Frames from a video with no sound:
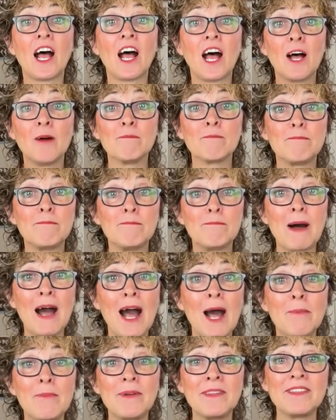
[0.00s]

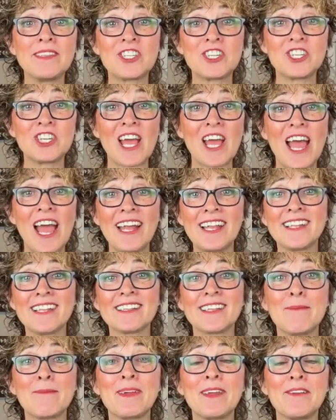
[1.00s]
Pop in the chat.
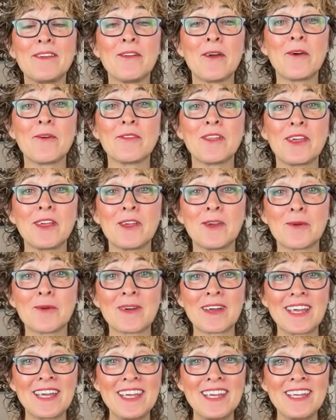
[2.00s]
Let me know that you
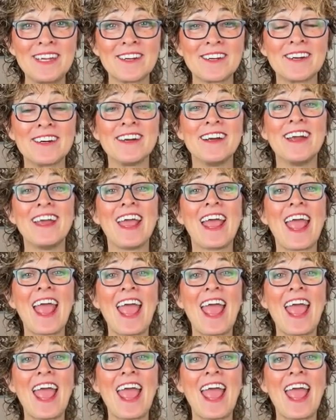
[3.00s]
were here.